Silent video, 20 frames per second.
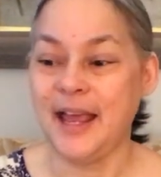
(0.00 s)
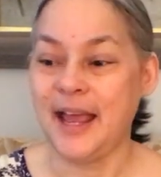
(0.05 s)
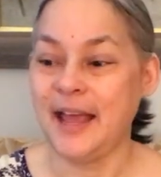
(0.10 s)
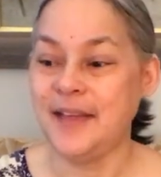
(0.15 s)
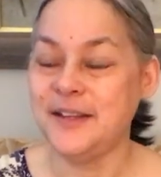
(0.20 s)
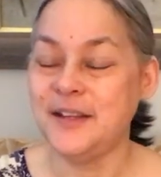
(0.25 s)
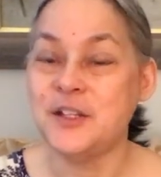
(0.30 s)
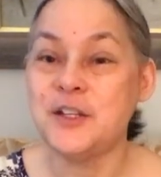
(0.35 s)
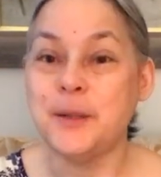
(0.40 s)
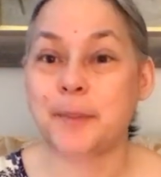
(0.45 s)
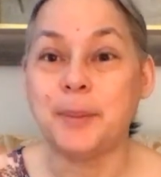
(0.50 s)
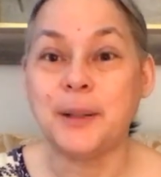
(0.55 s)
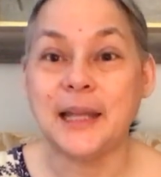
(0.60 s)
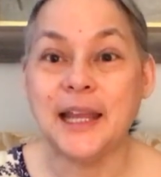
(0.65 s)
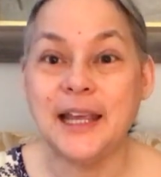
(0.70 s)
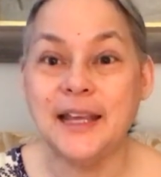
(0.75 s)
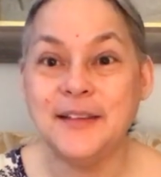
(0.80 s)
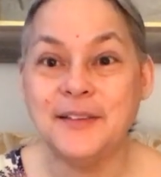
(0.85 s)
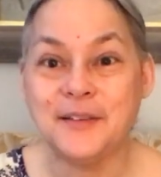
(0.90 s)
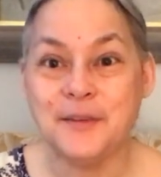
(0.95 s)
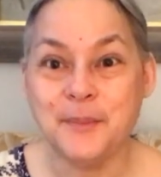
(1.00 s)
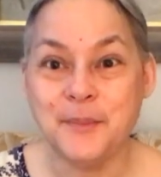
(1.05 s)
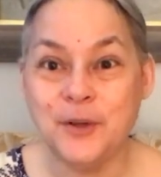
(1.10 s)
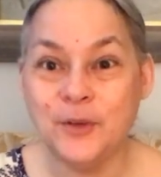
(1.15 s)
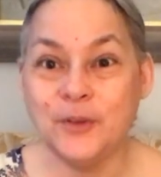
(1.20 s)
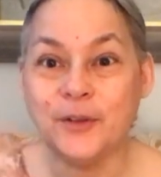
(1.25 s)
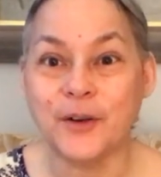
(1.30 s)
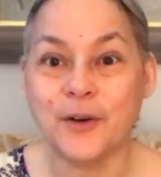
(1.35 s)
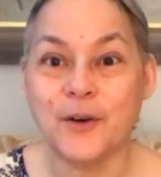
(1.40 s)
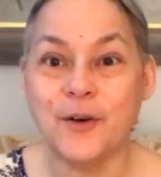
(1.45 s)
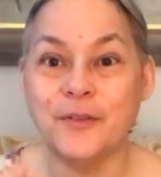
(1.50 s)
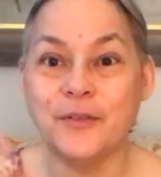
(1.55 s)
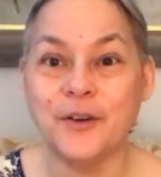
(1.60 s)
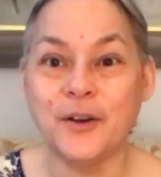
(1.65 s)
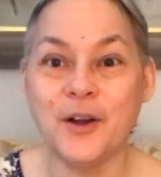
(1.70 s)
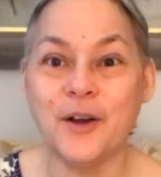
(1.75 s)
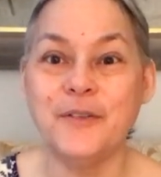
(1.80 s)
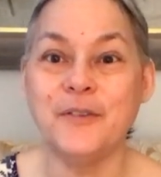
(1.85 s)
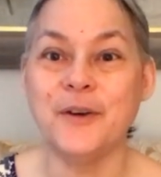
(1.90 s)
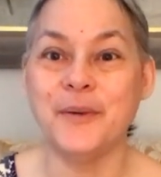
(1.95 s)
and then she plays the music over
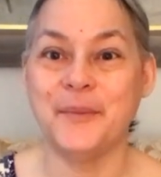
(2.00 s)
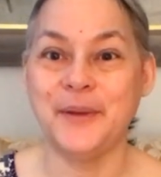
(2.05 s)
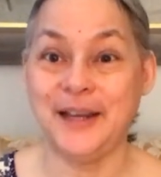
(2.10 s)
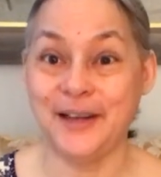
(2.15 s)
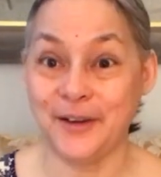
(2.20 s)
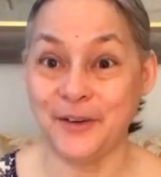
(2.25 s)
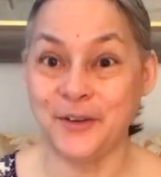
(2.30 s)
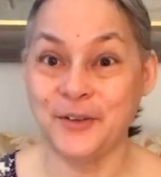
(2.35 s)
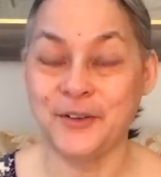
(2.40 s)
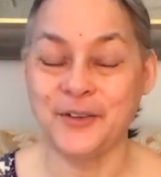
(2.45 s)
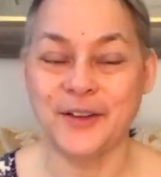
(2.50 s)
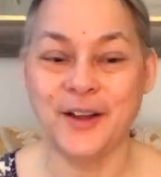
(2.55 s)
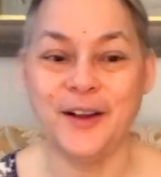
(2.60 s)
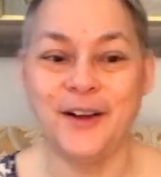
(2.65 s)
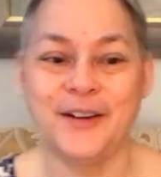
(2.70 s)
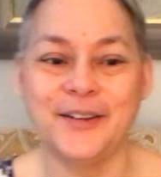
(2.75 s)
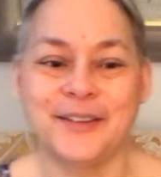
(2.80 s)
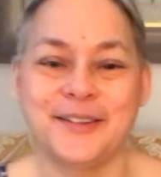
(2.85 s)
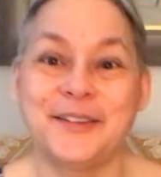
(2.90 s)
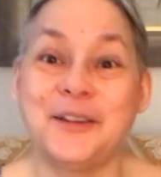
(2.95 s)
and over, and we learn songs.